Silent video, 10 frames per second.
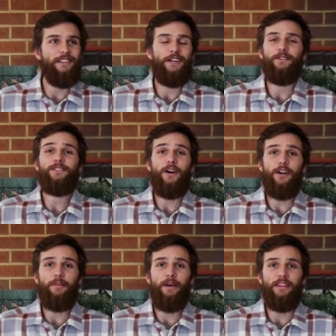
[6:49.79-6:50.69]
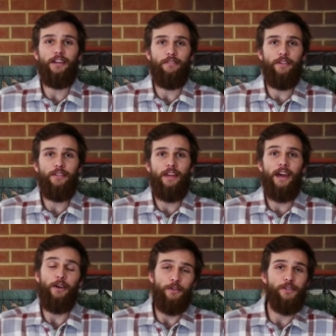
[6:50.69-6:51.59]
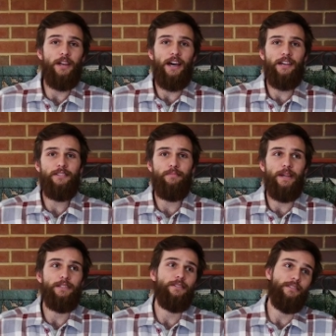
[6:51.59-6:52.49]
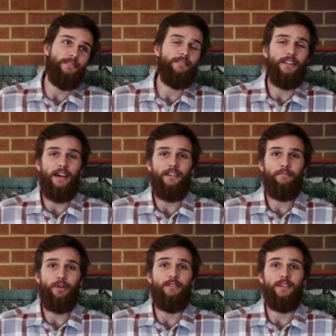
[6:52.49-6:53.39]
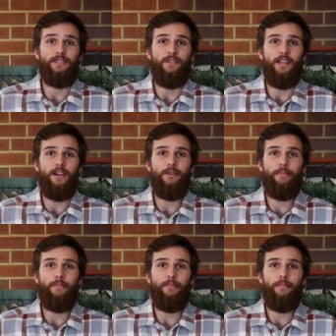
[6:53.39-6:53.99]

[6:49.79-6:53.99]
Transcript: little talk about the interview that I owed you guys based on that previous video.